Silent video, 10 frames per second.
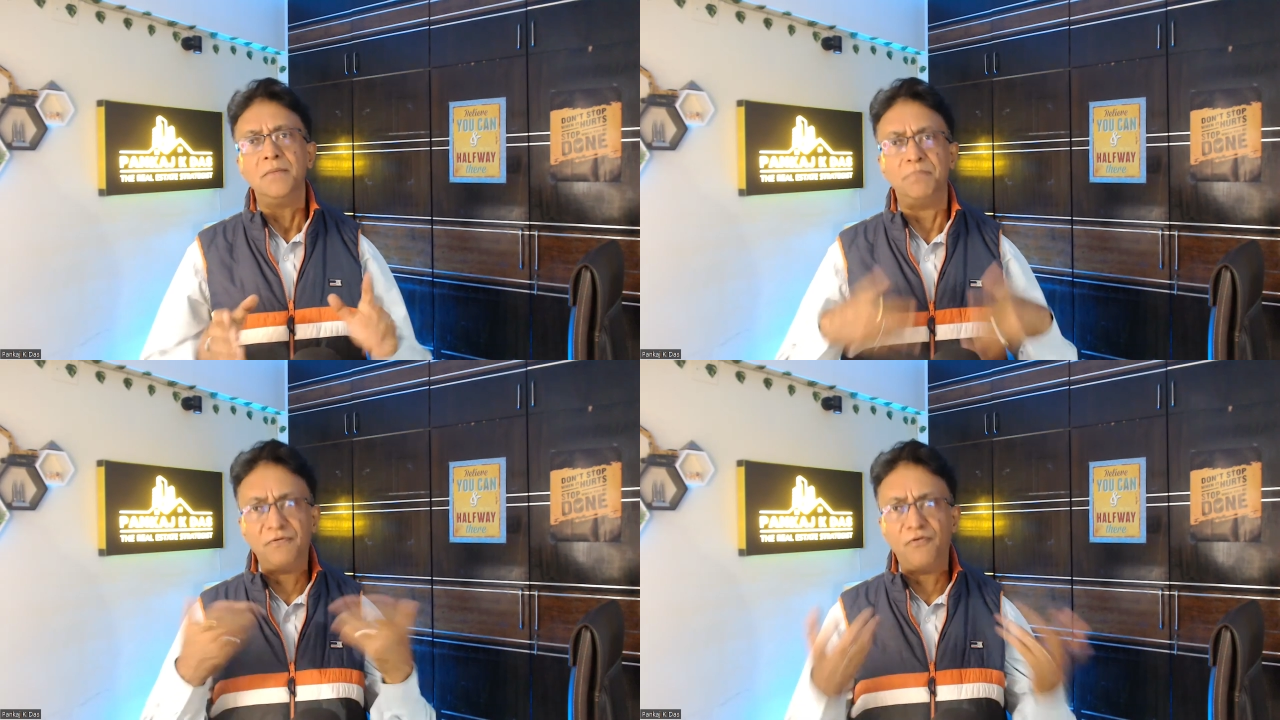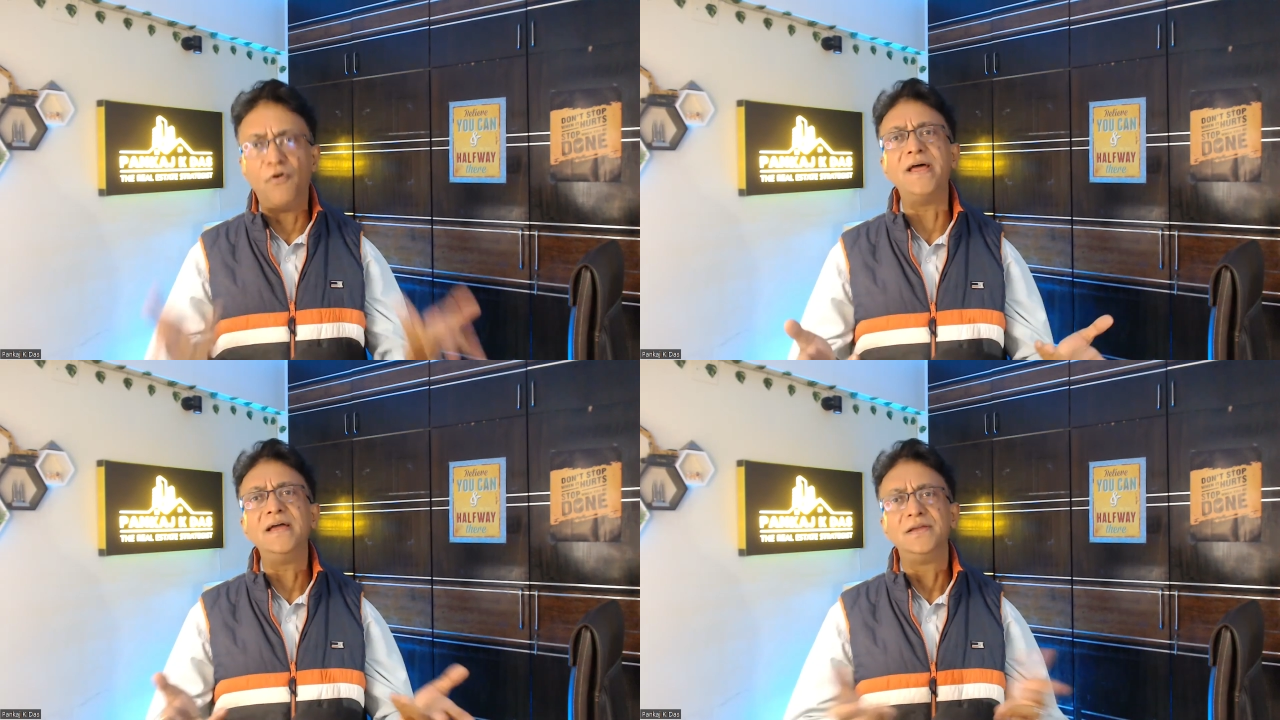before
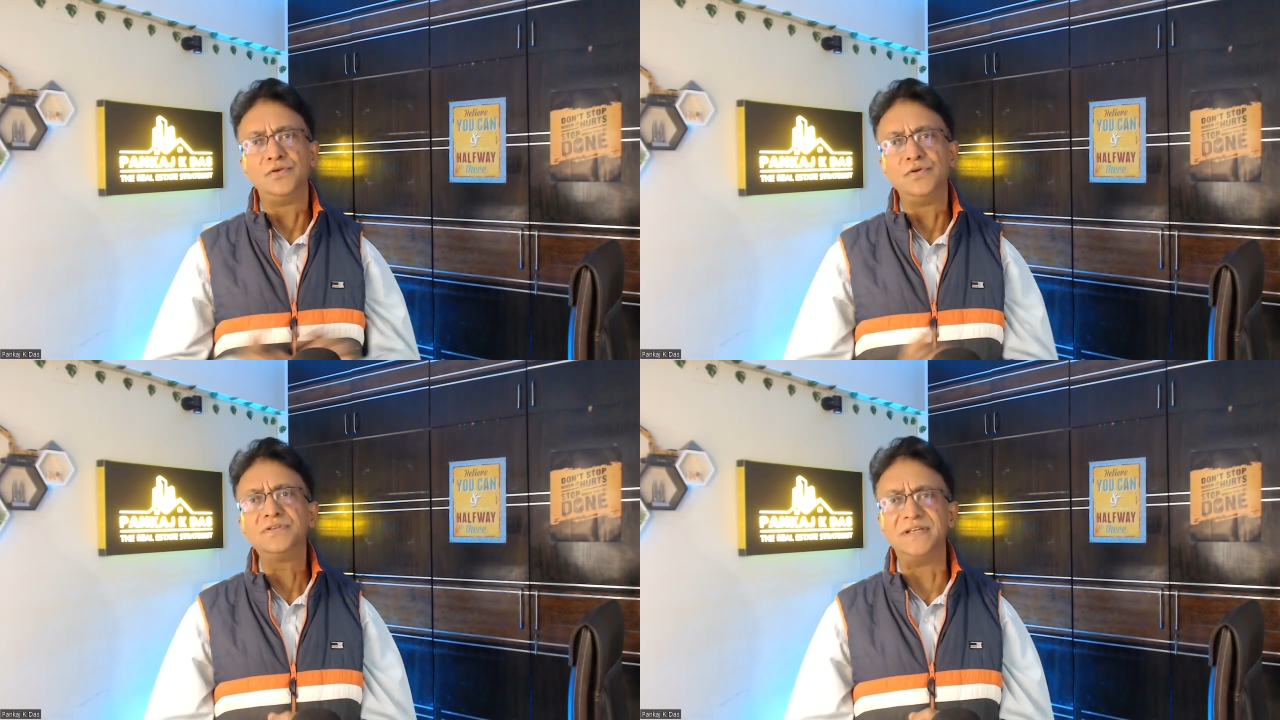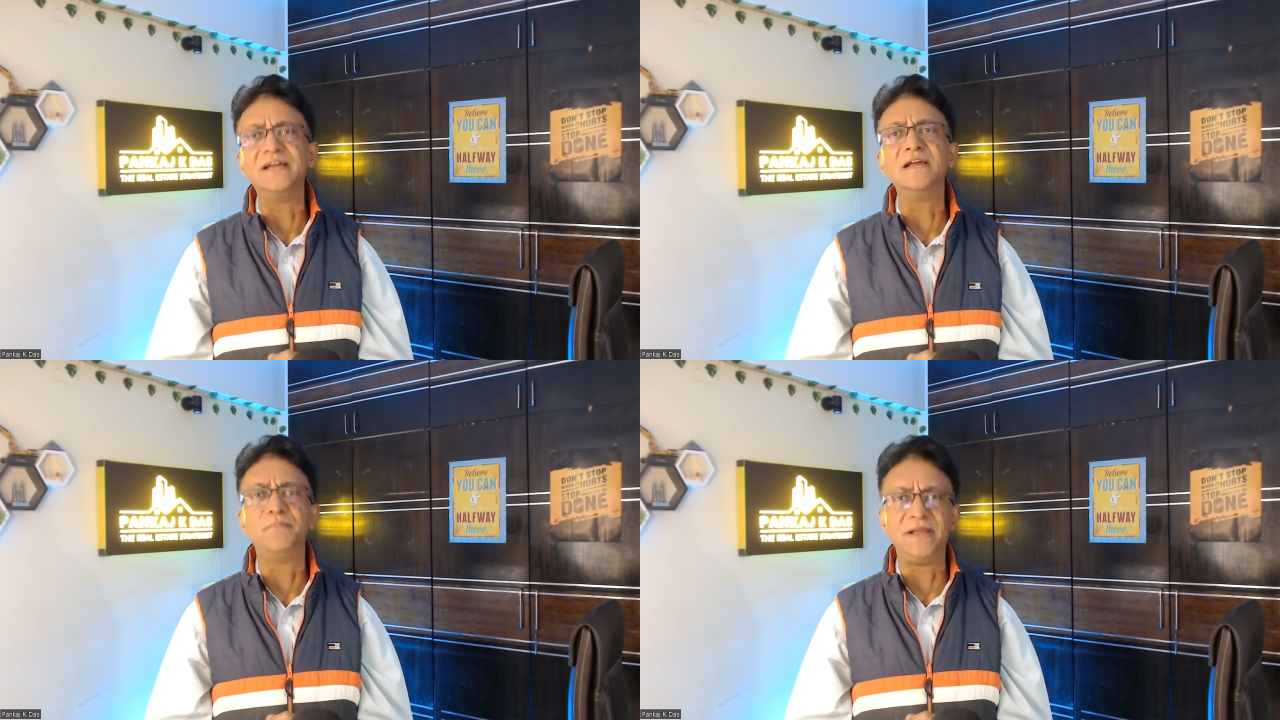a
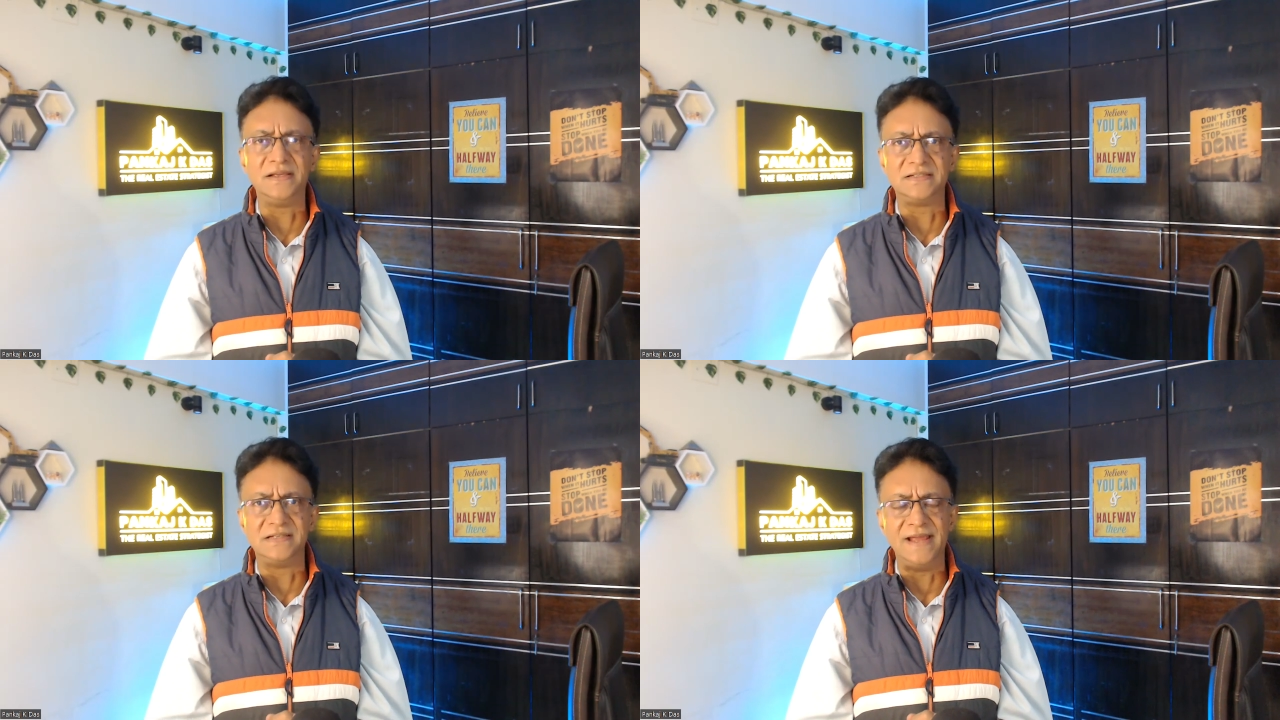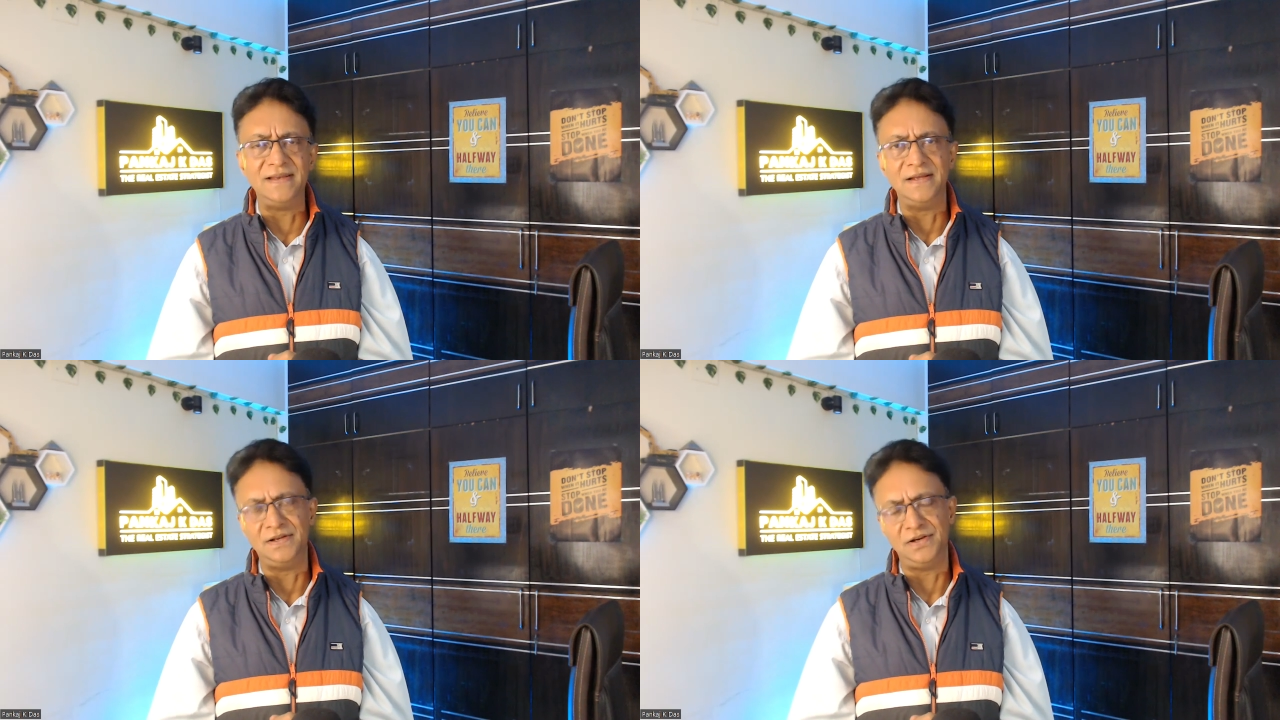single brick is
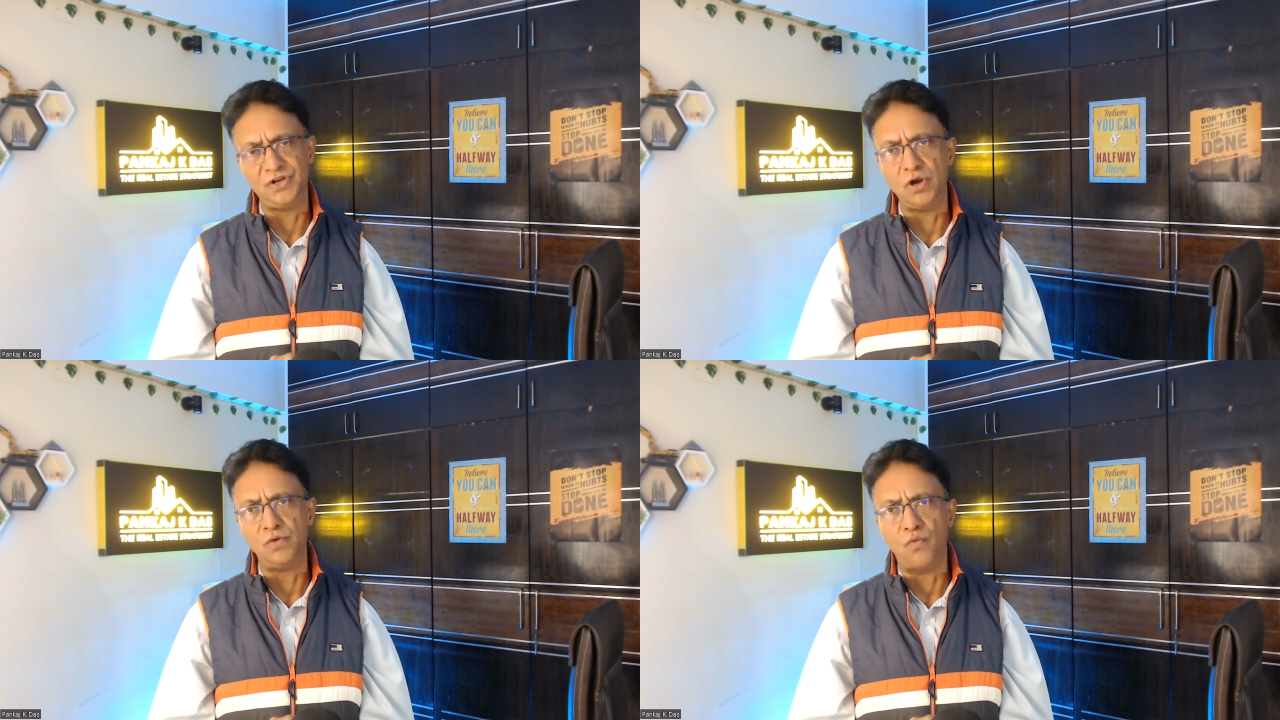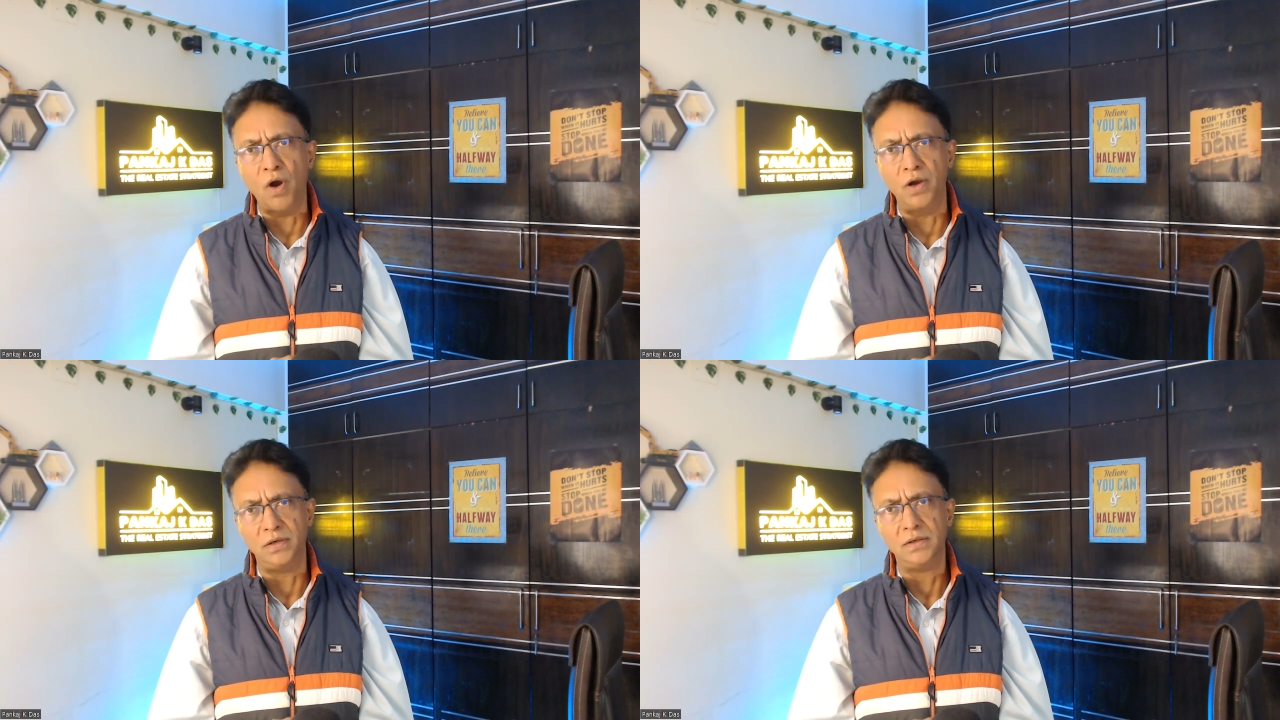laid in the real
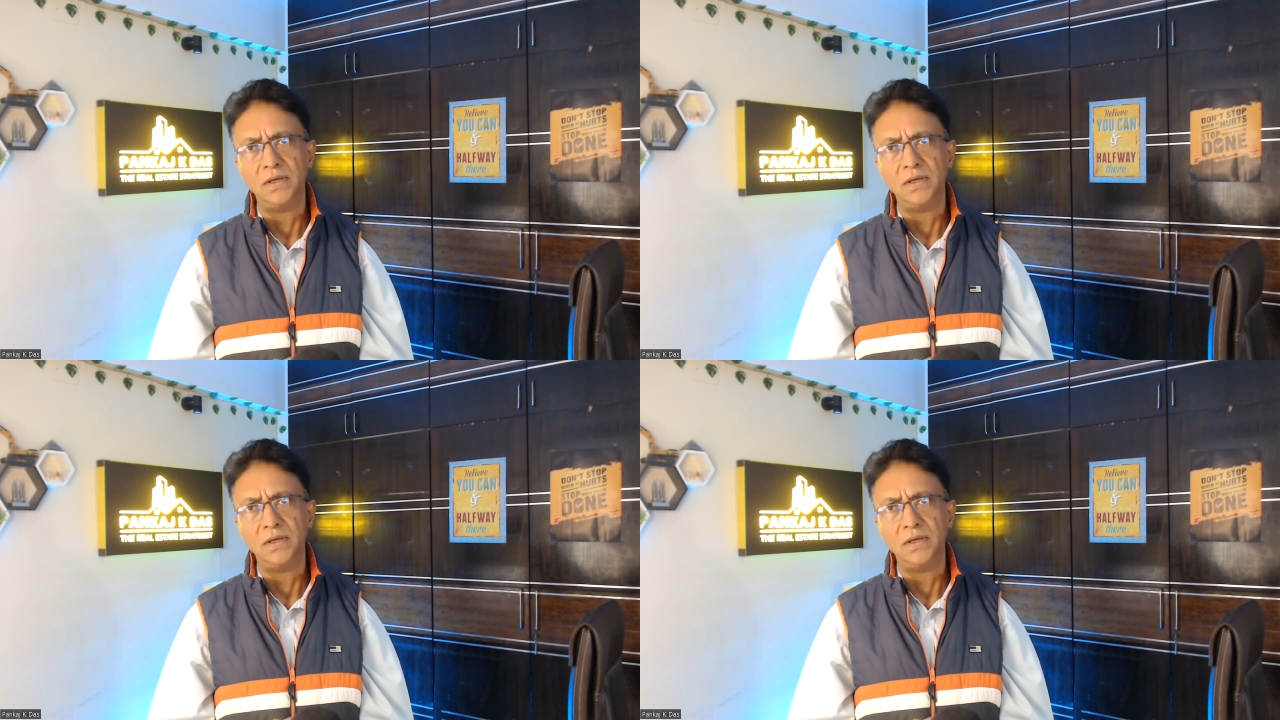world.